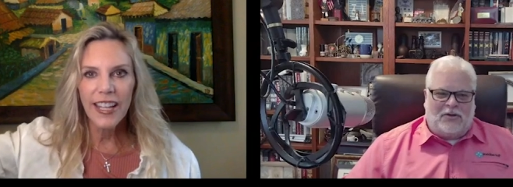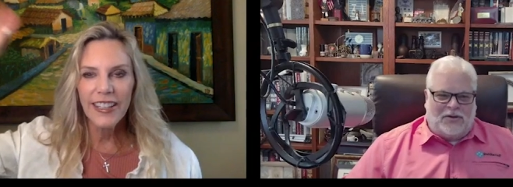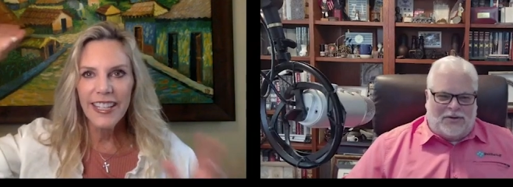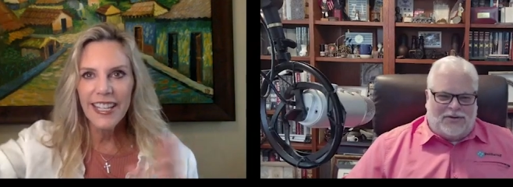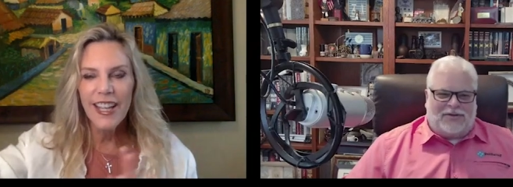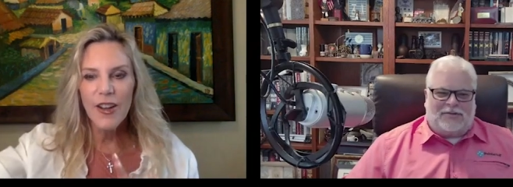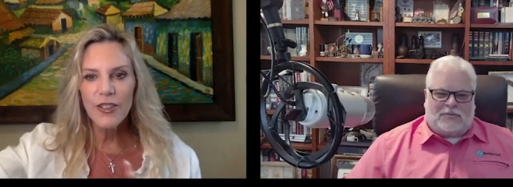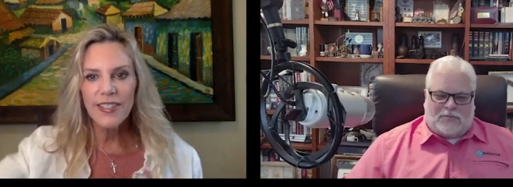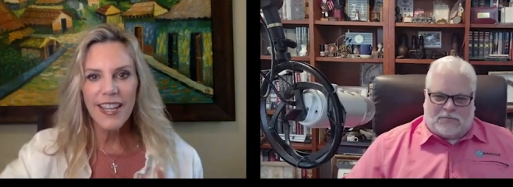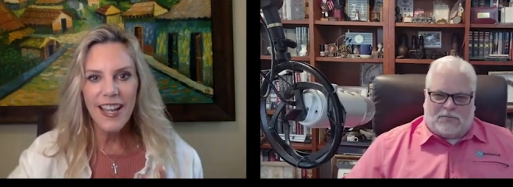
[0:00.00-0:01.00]
Speaker 1: and he
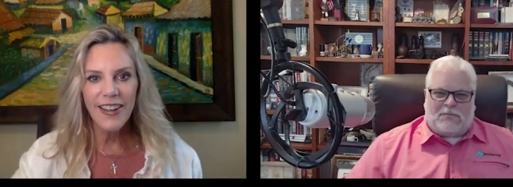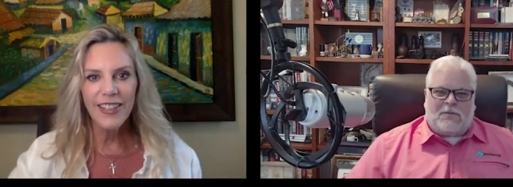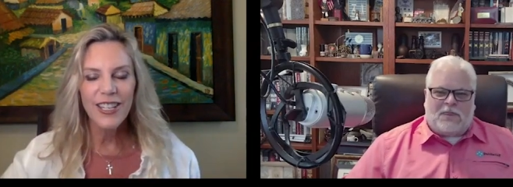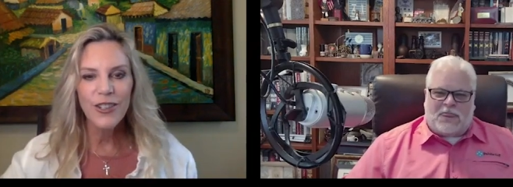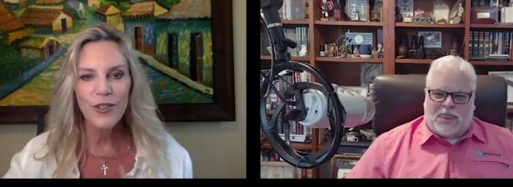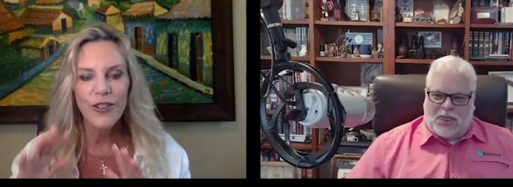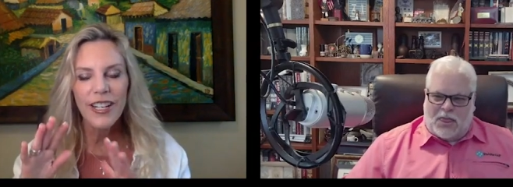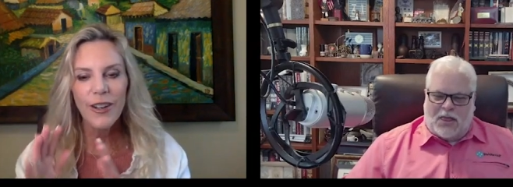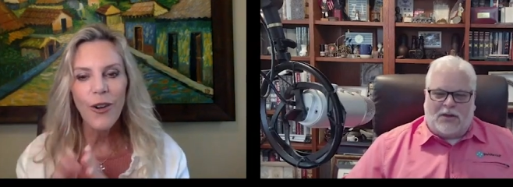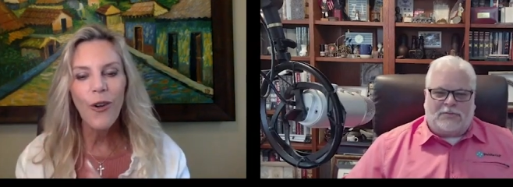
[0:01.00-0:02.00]
goes down, and you
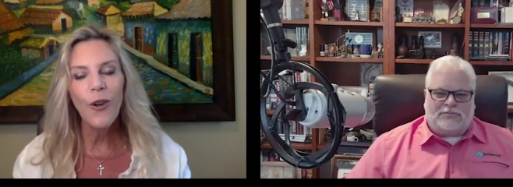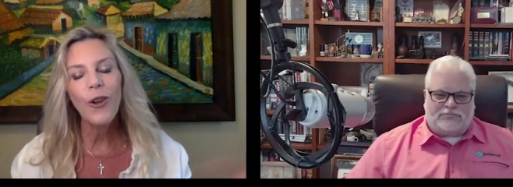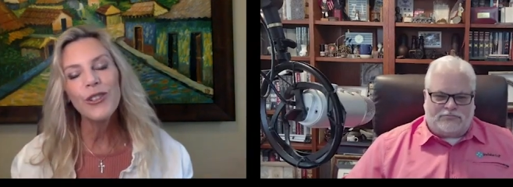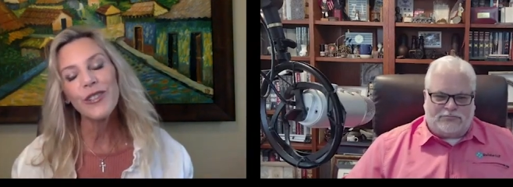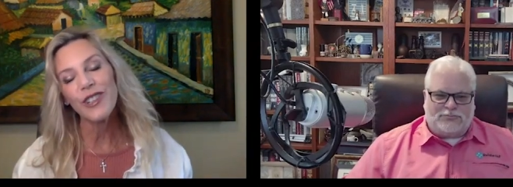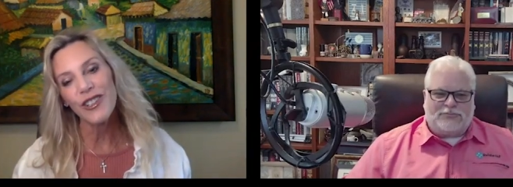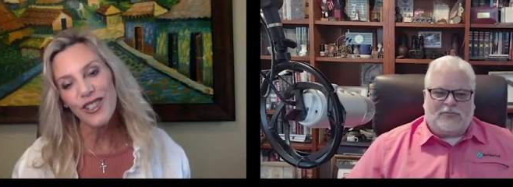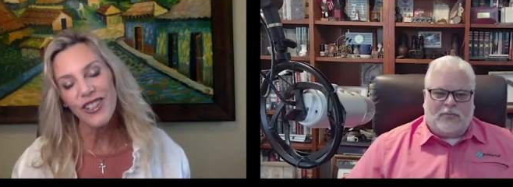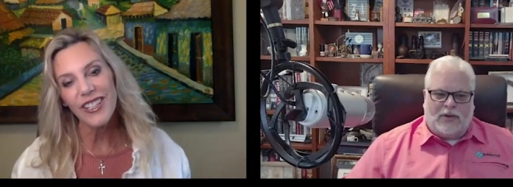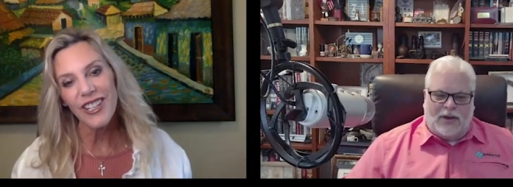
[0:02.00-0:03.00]
create a whole different
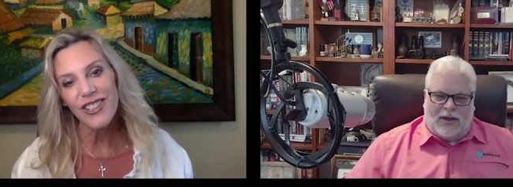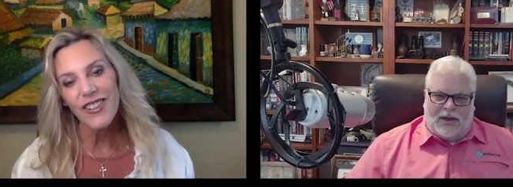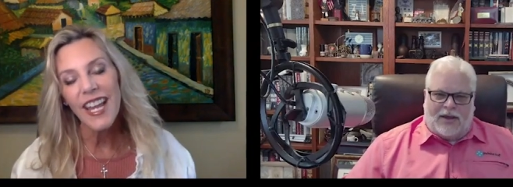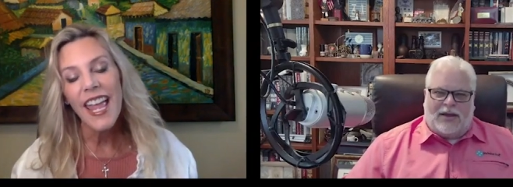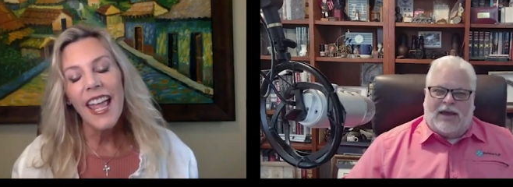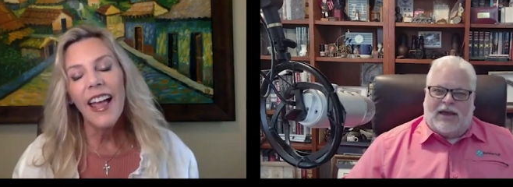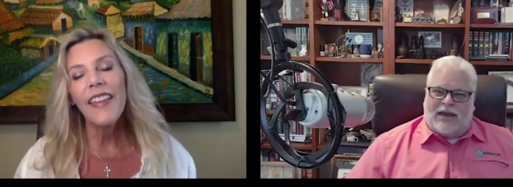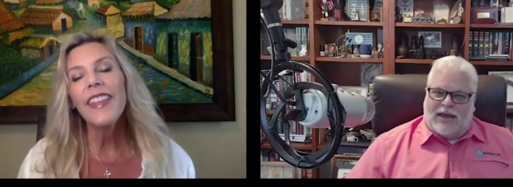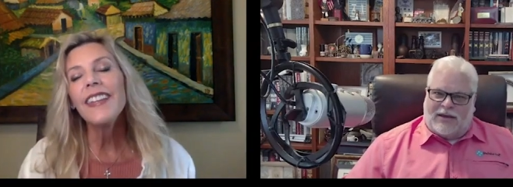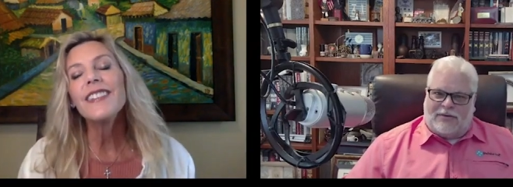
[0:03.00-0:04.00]
trajectory.
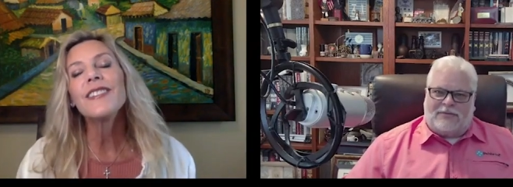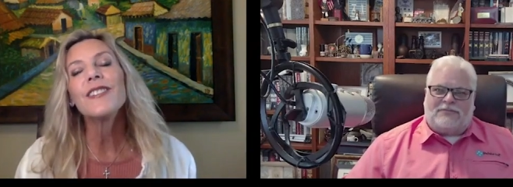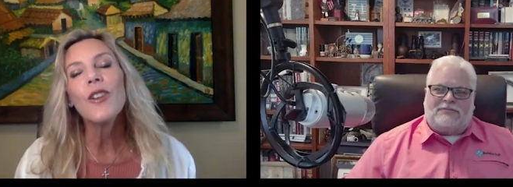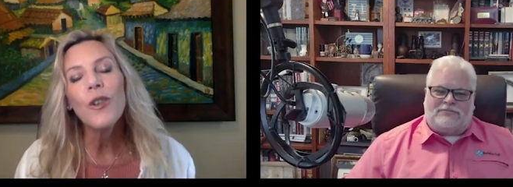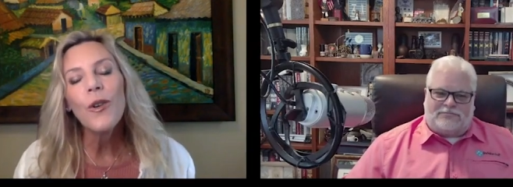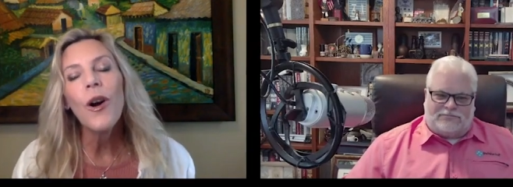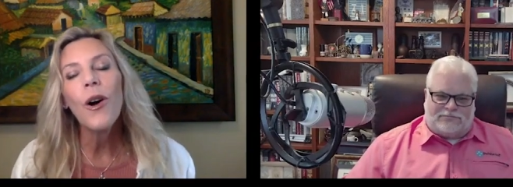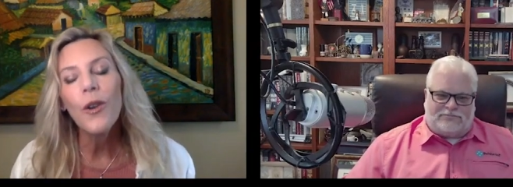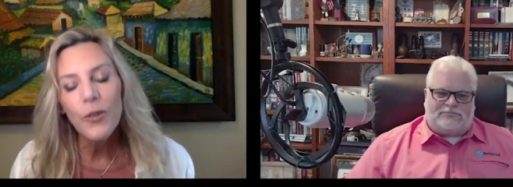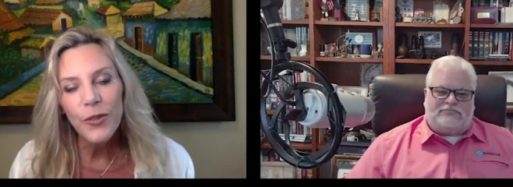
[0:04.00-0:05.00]
And that is so
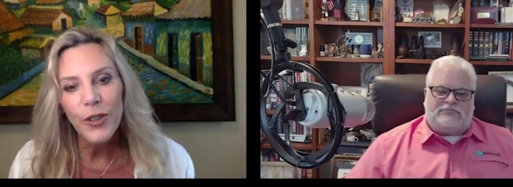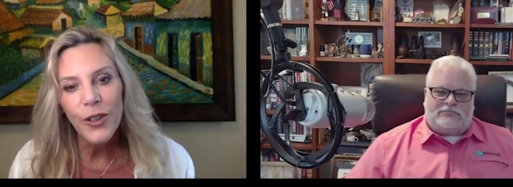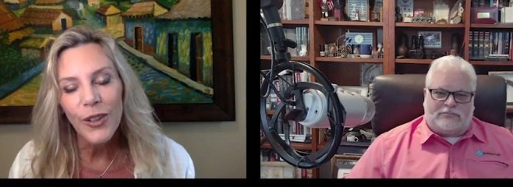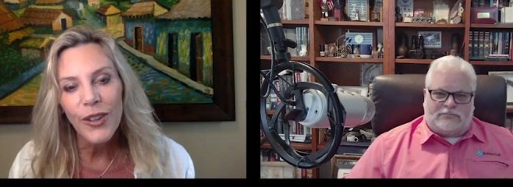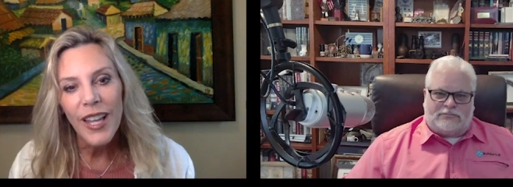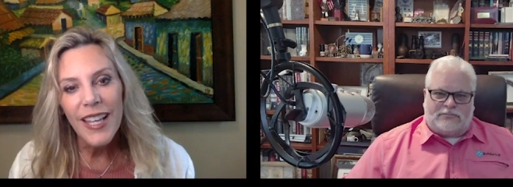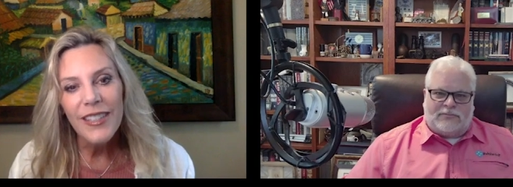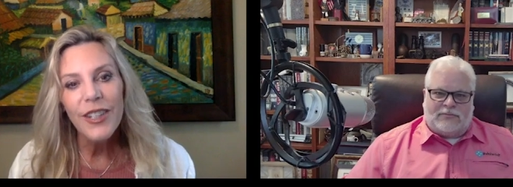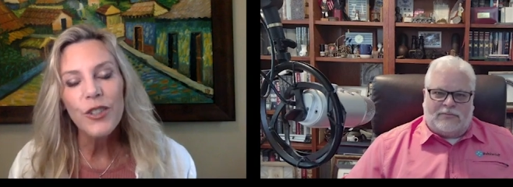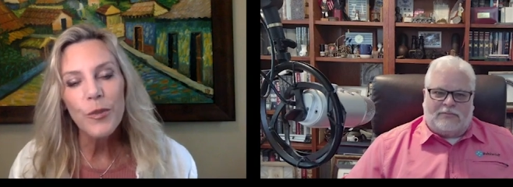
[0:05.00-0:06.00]
hopeful,
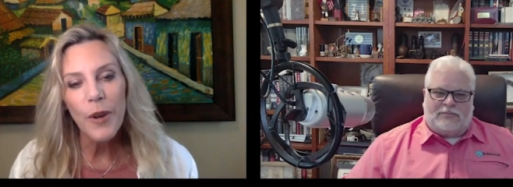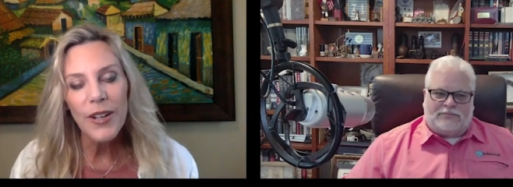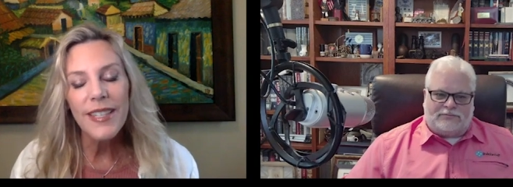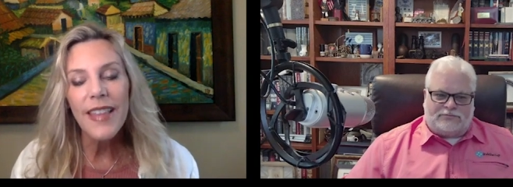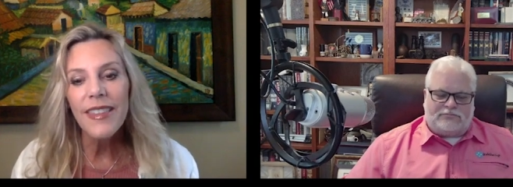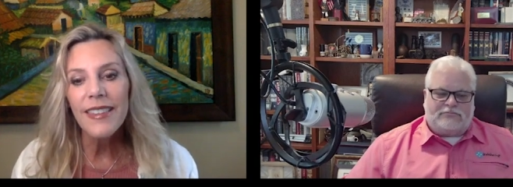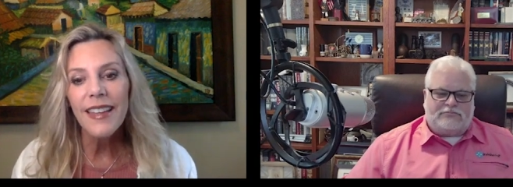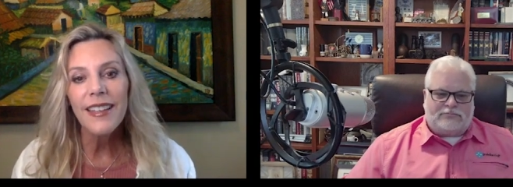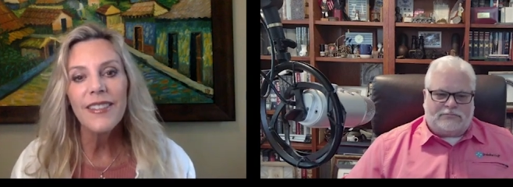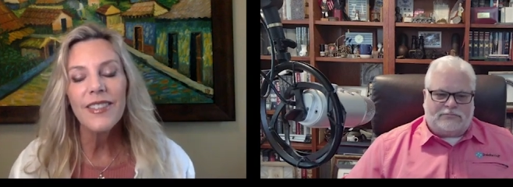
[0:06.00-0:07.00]
Dr. Marks. I think
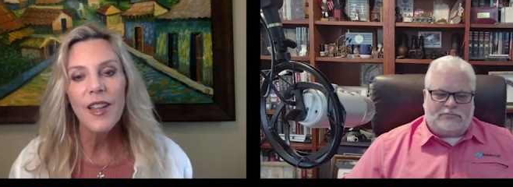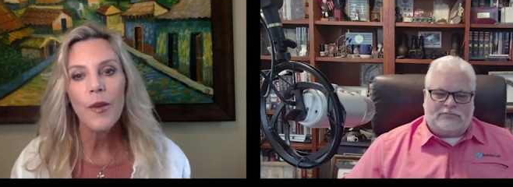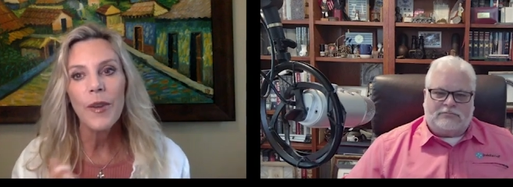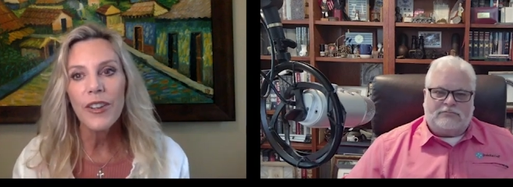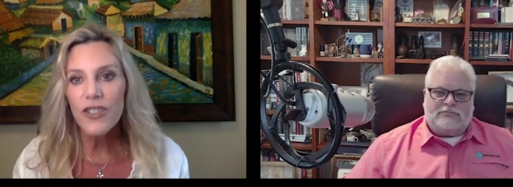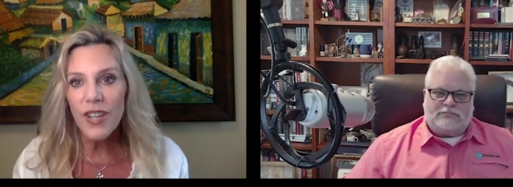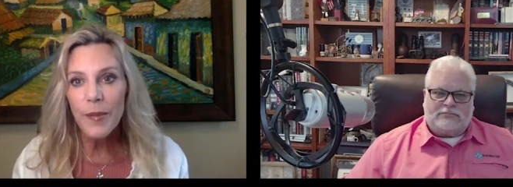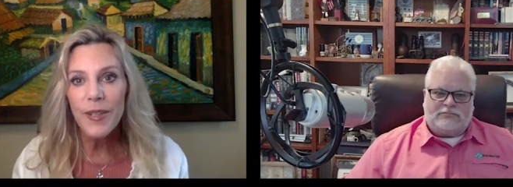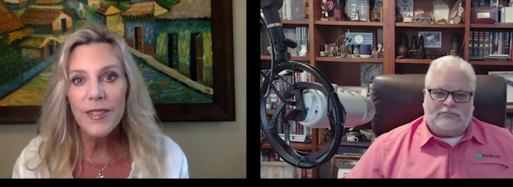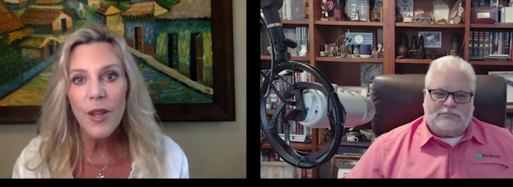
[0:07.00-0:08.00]
that gives our marriage
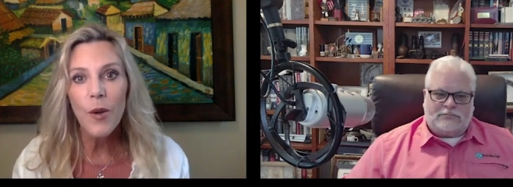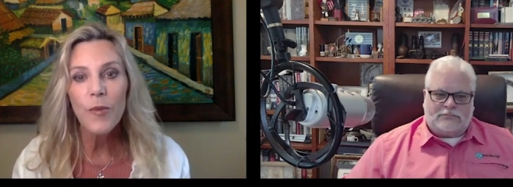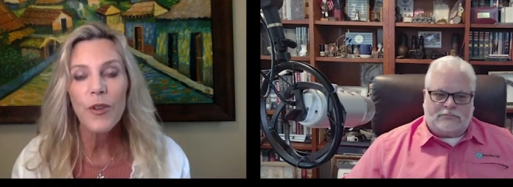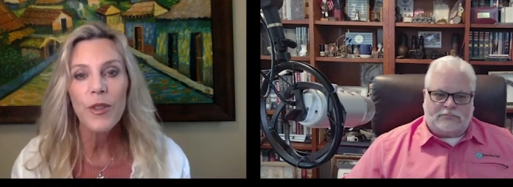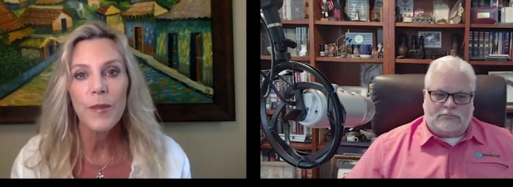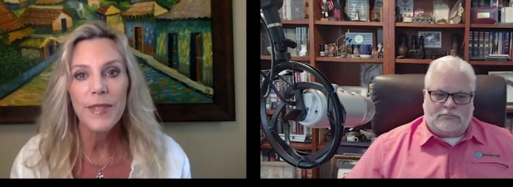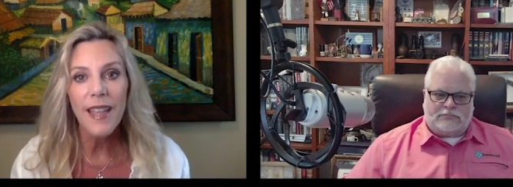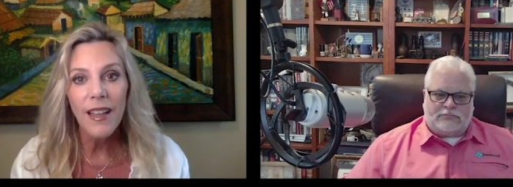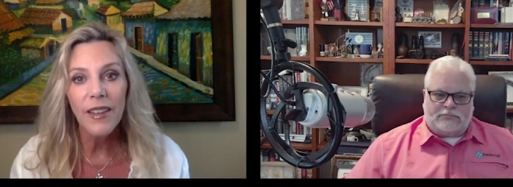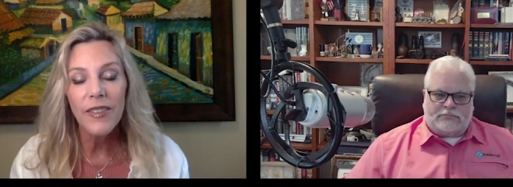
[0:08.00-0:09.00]
champions hope for
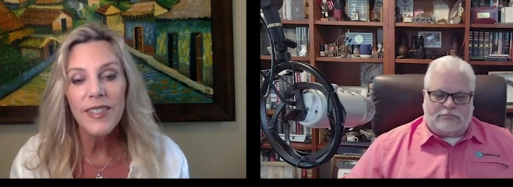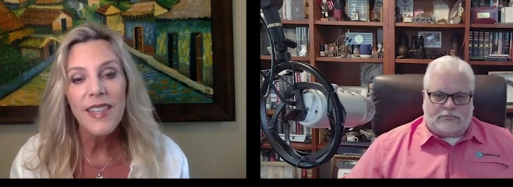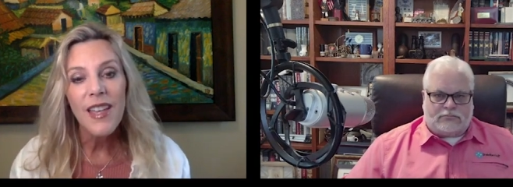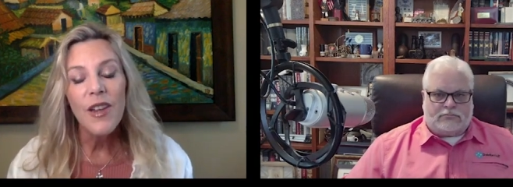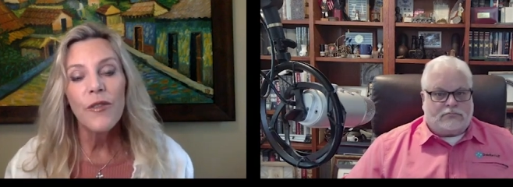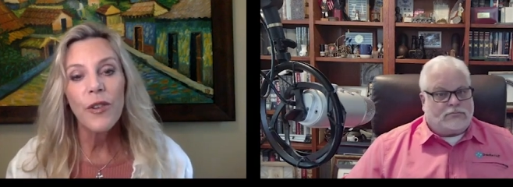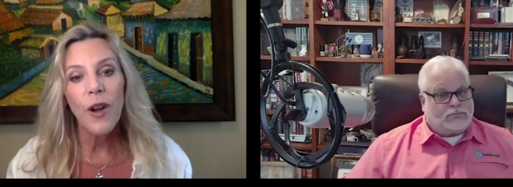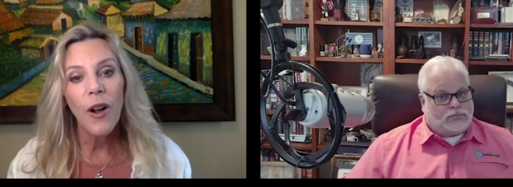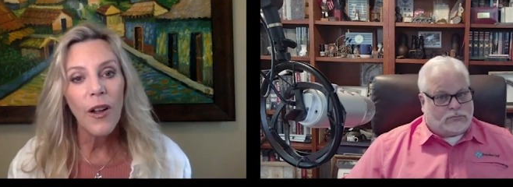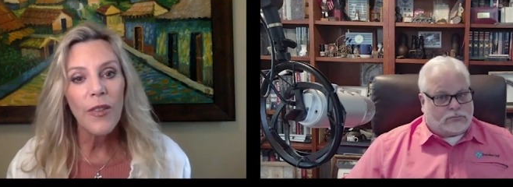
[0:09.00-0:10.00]
themselves, for
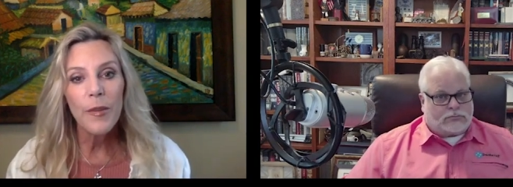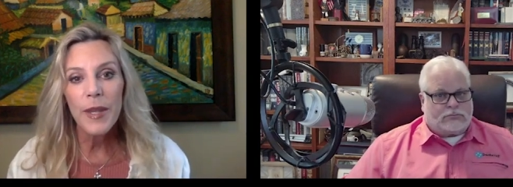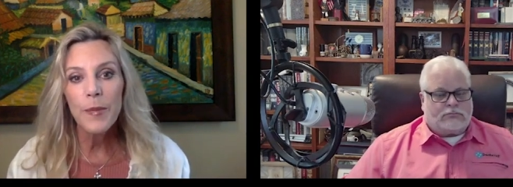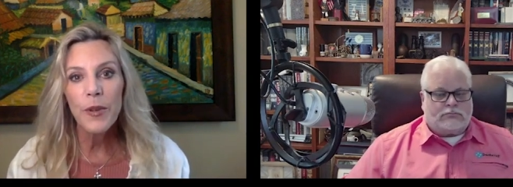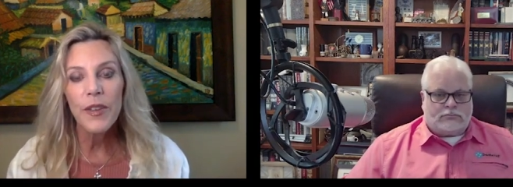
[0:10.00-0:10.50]
all the people,